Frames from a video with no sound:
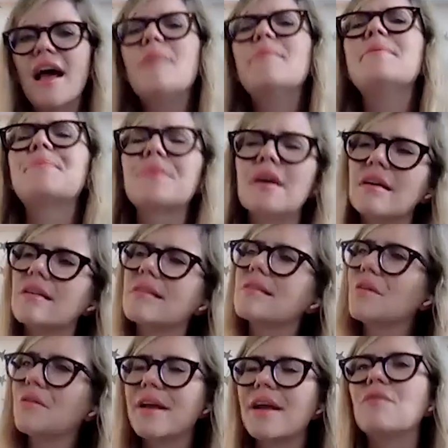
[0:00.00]
I mean,
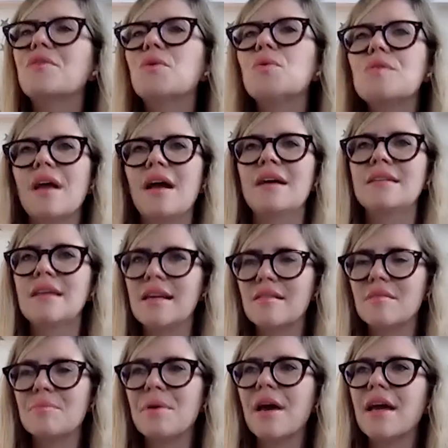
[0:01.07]
sorry, of course I had aches
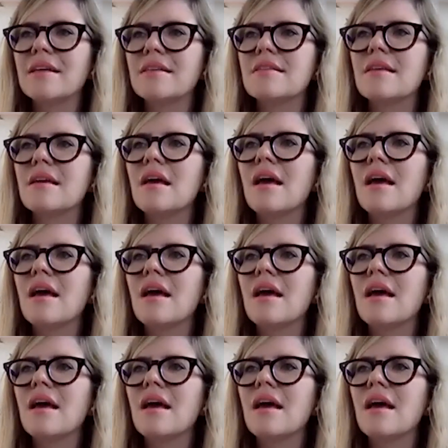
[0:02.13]
and pains.